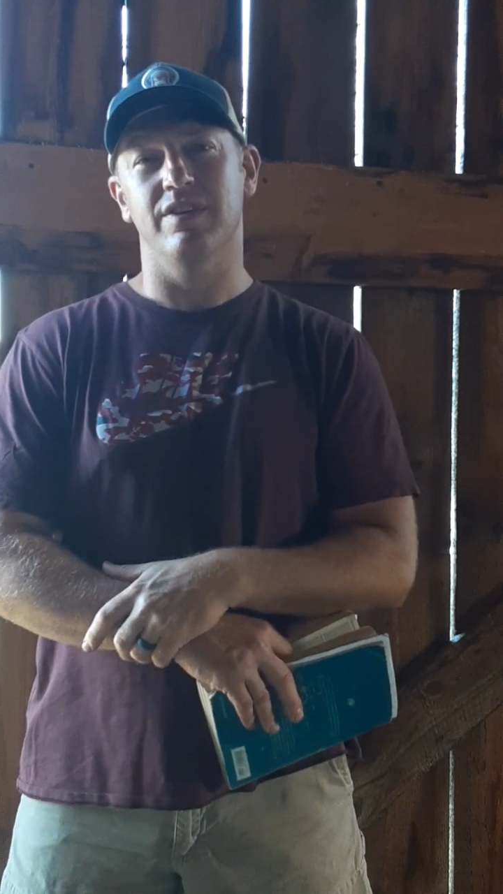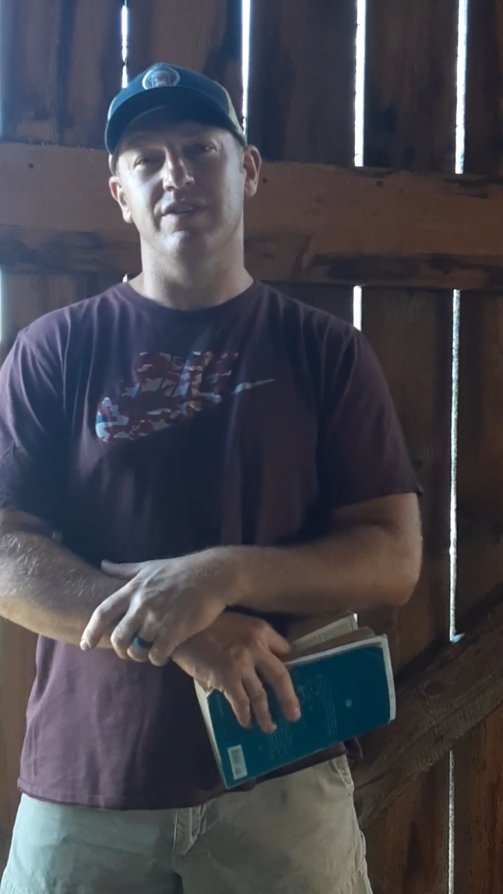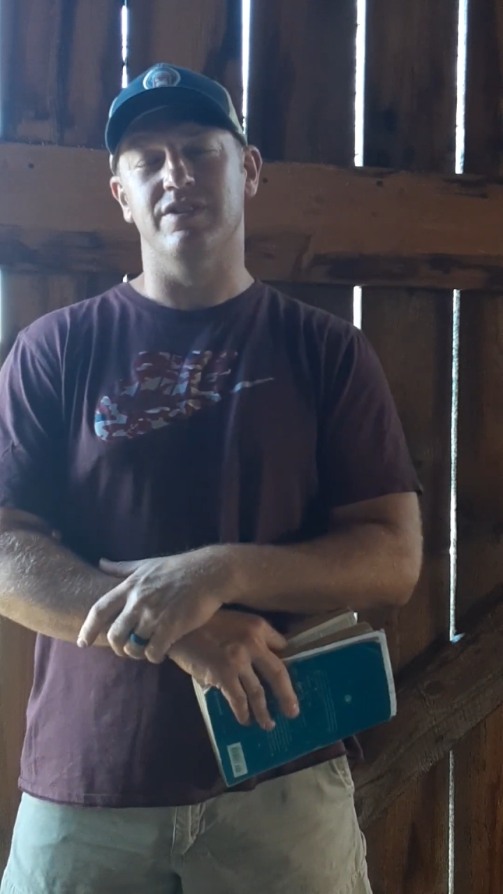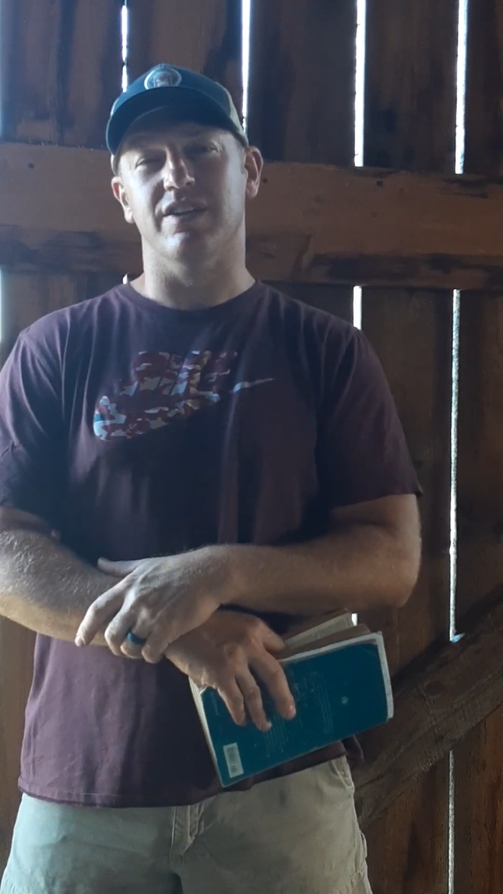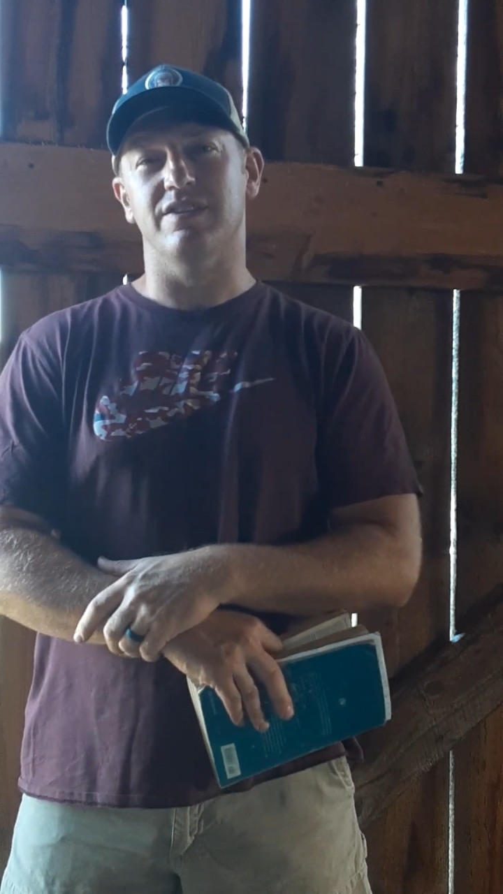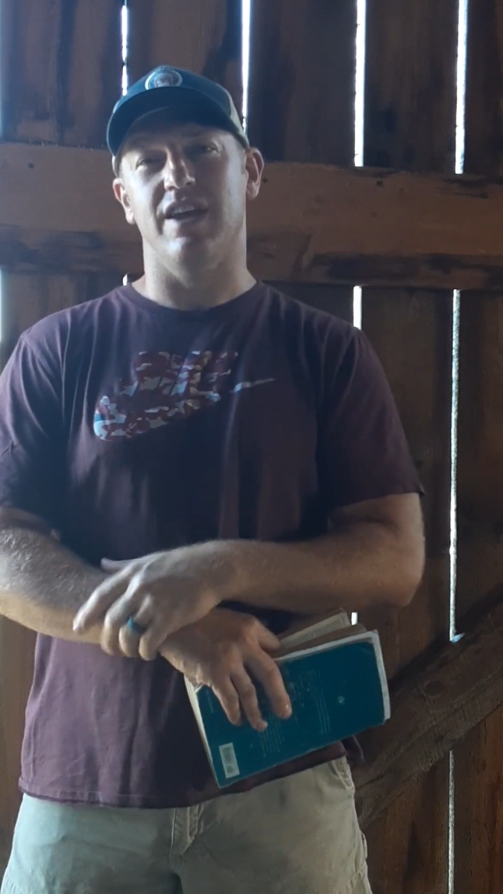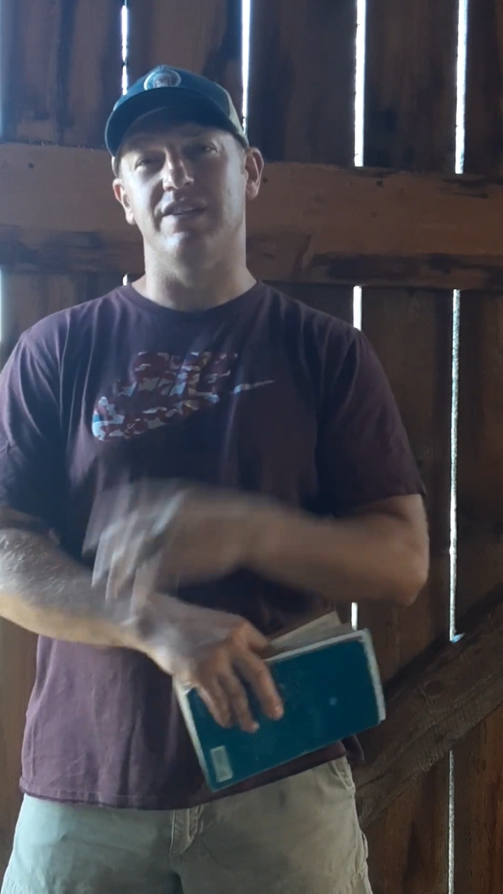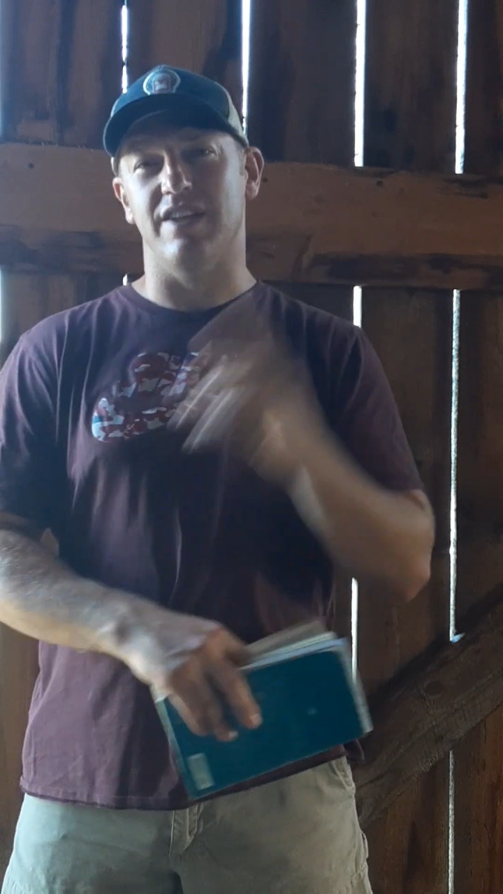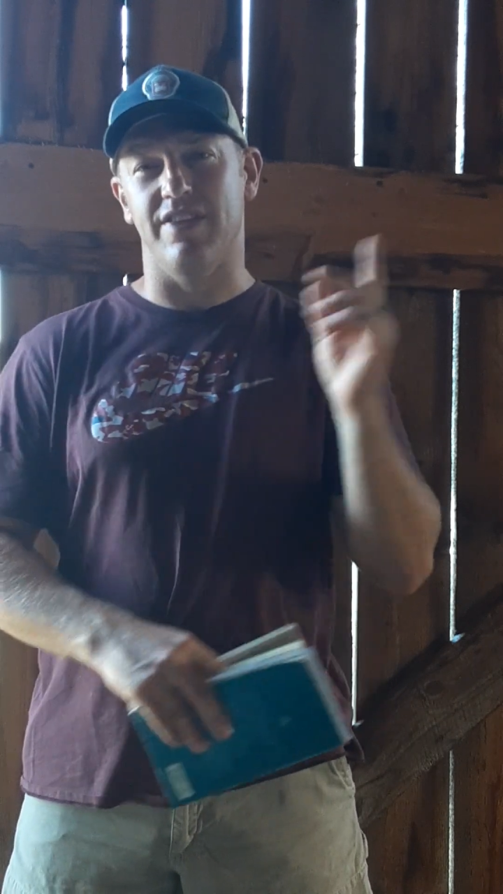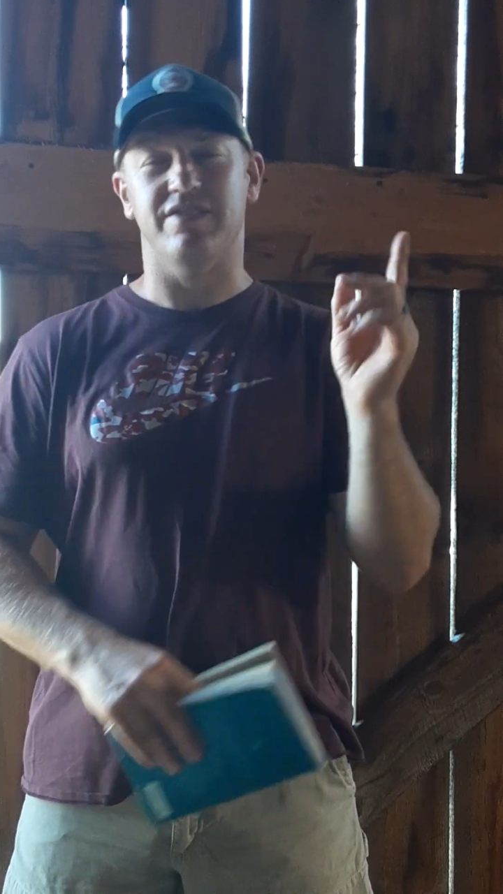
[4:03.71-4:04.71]
6
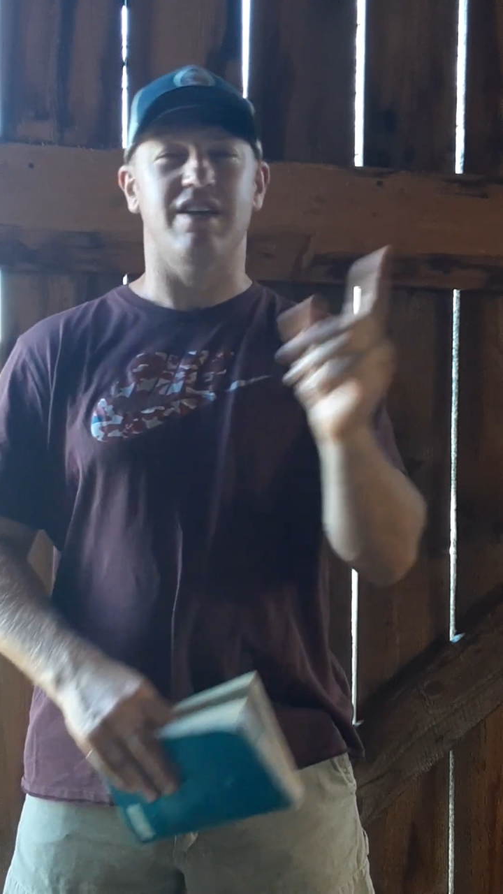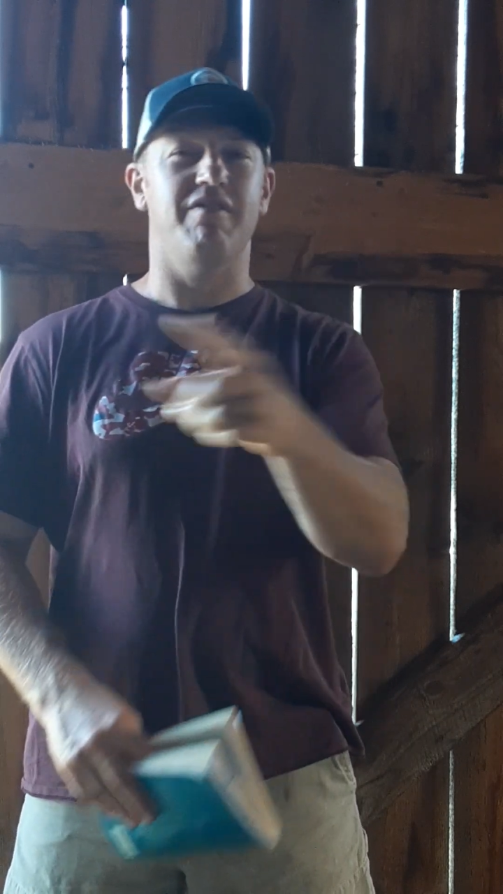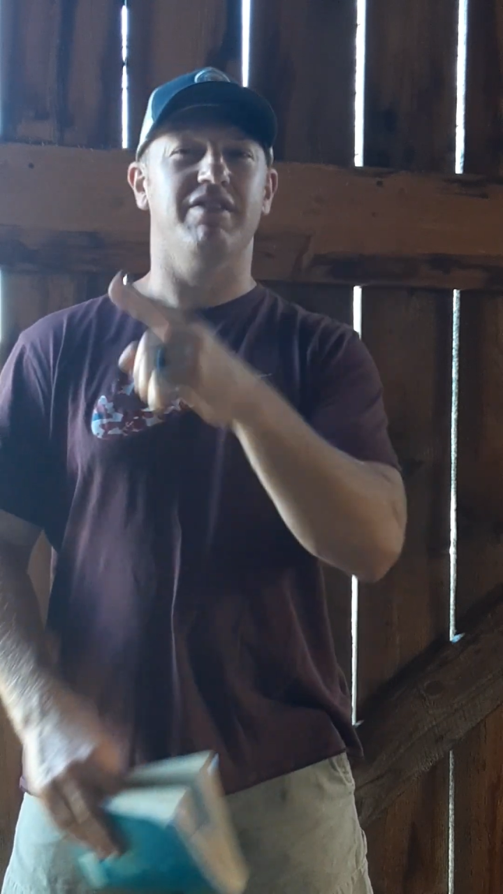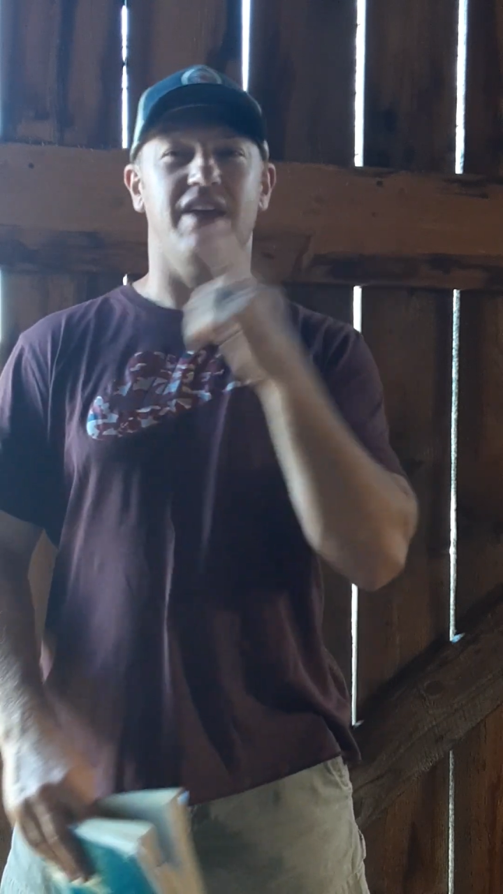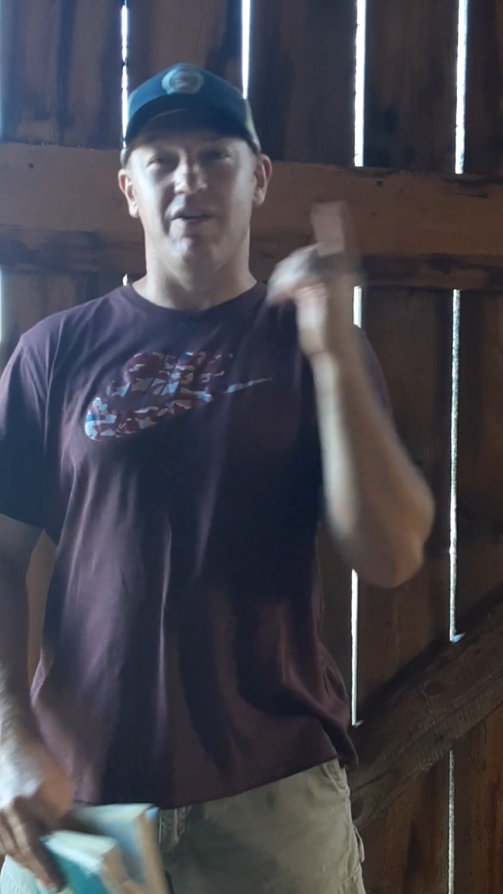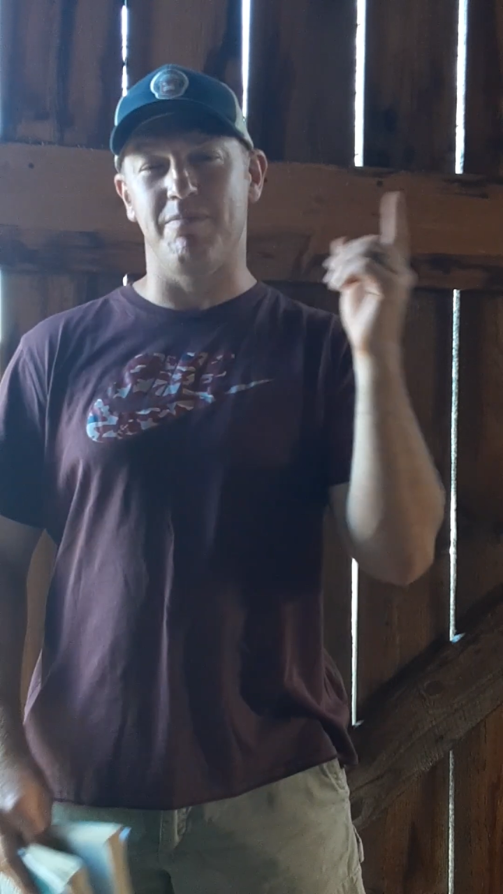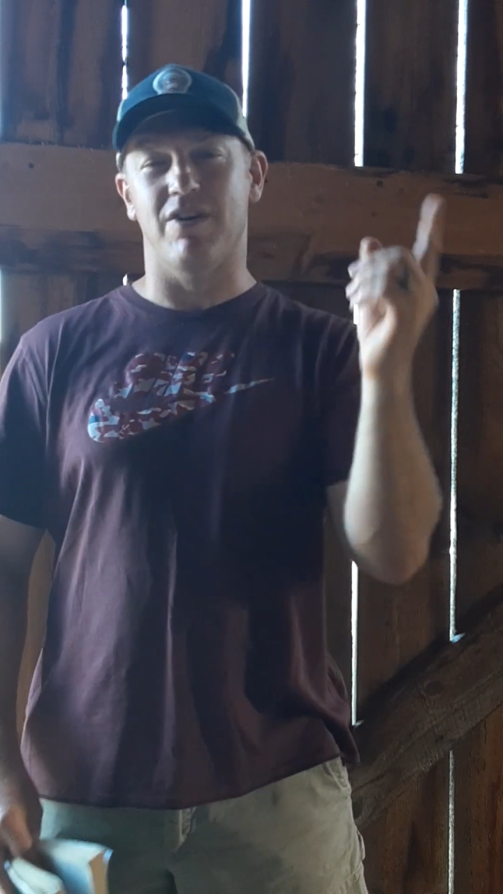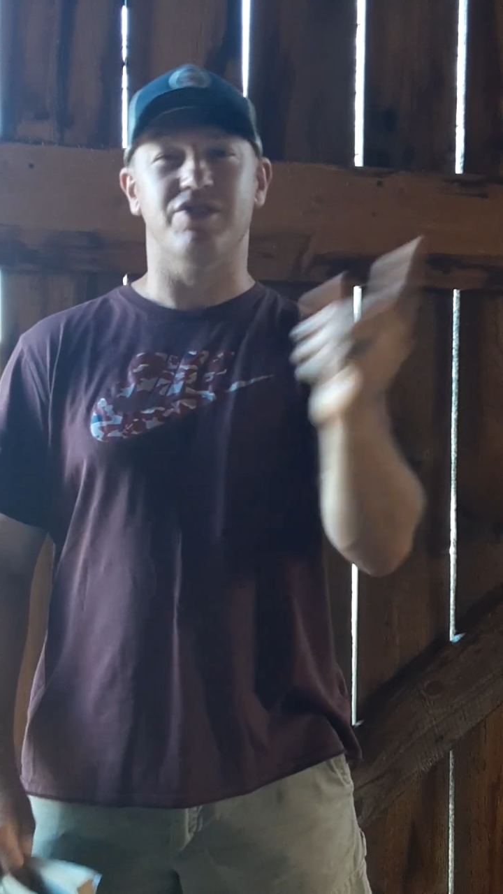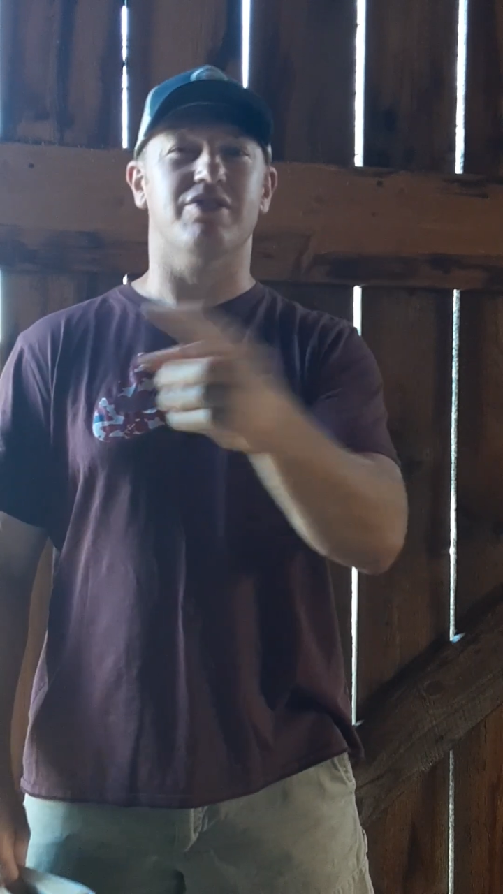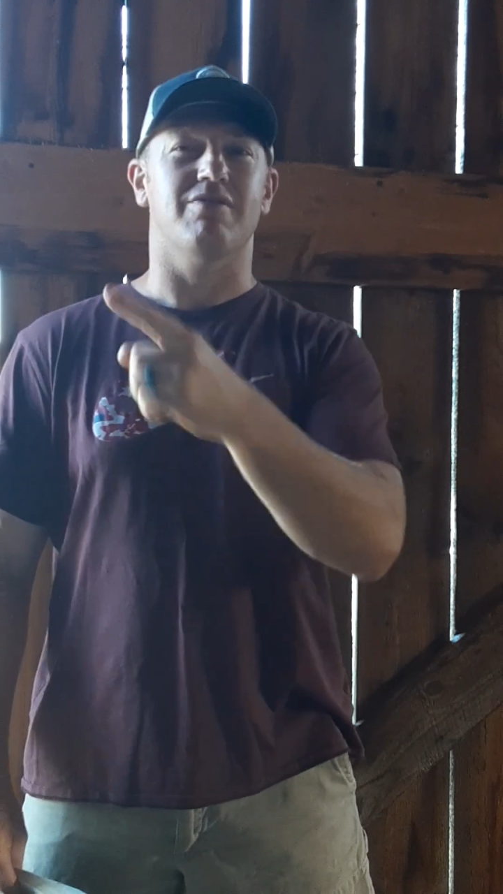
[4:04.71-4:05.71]
days, and on the seventh day marched